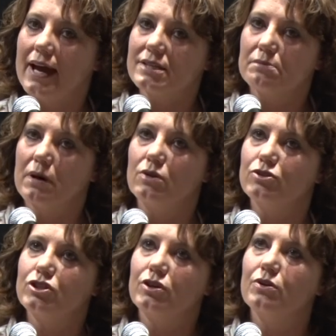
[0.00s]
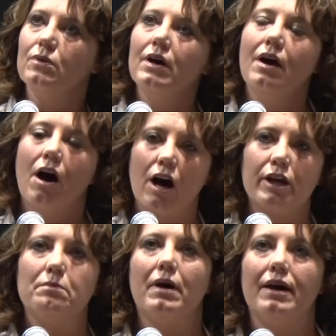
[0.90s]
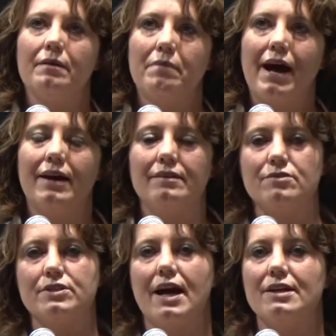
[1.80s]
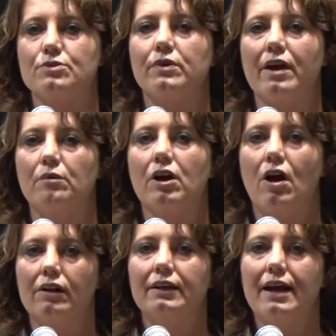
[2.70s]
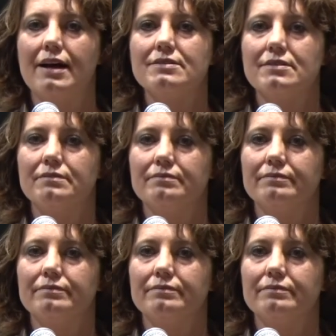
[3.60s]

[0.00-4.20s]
as opposed to occupying those sites where they would colonize.